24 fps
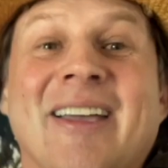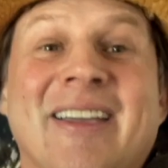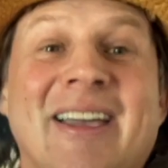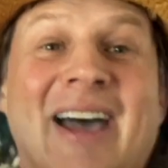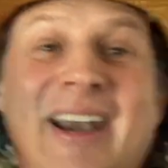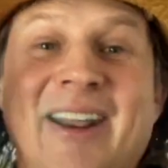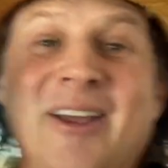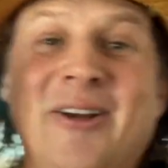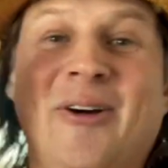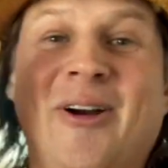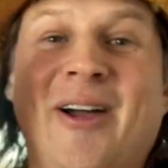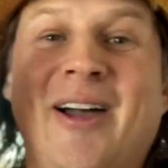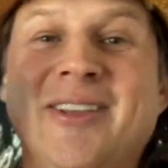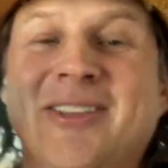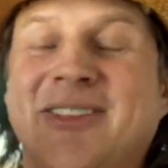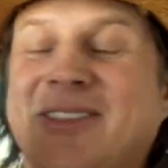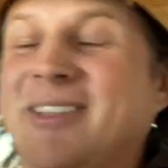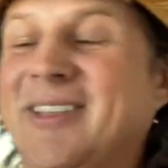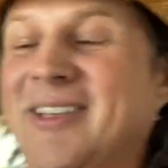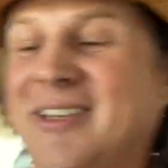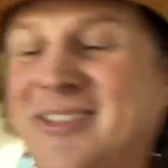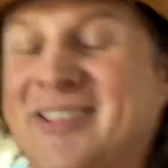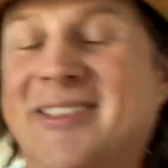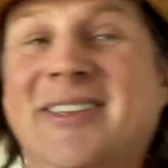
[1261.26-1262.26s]
Got across
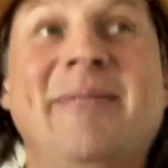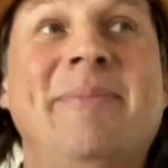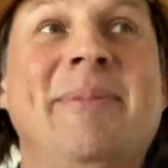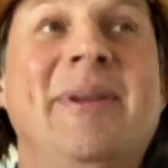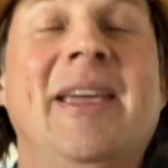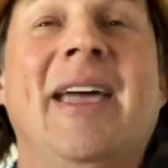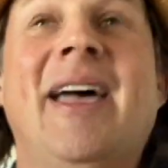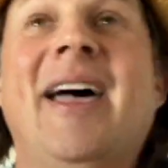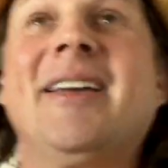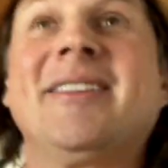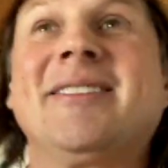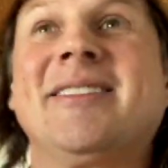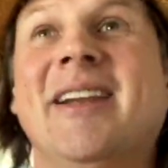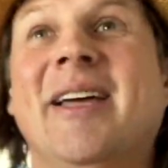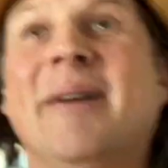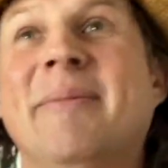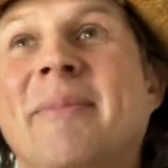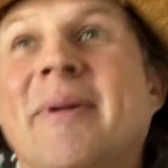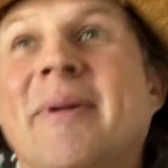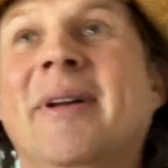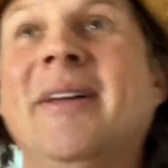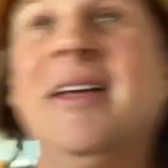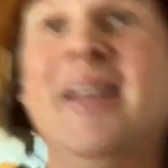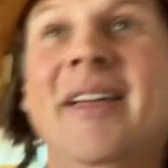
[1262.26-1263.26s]
the CBX and
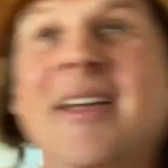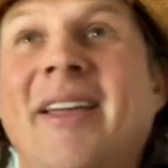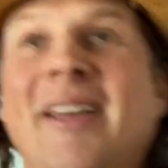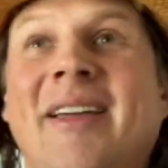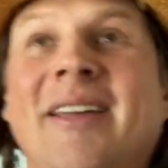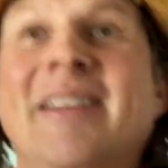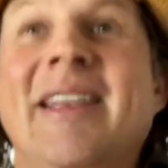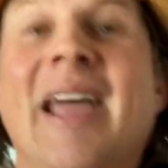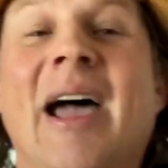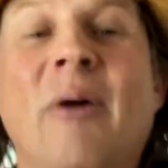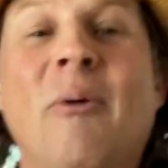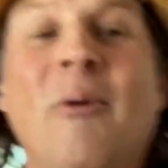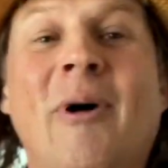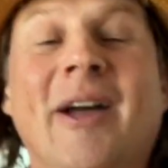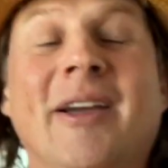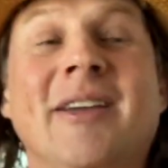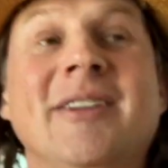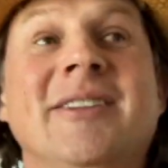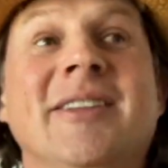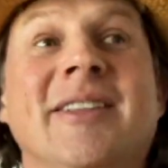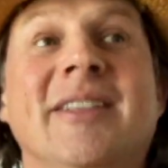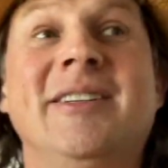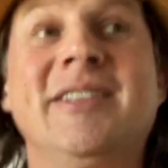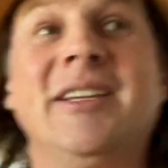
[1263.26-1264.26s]
I'm now
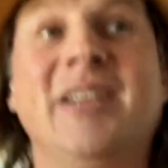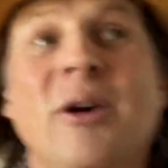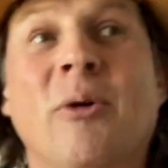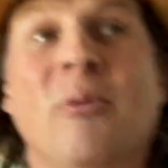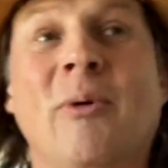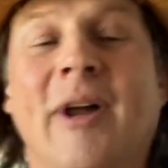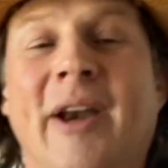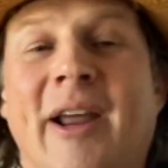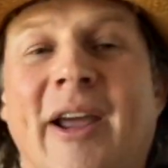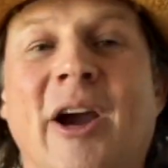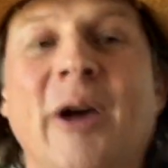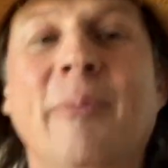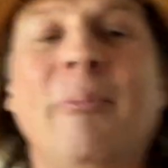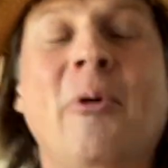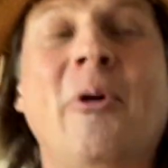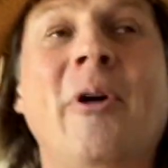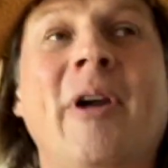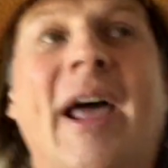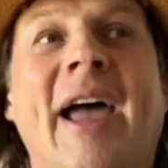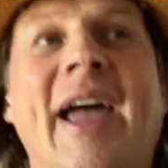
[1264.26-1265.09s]
walking to the Tijuana airport.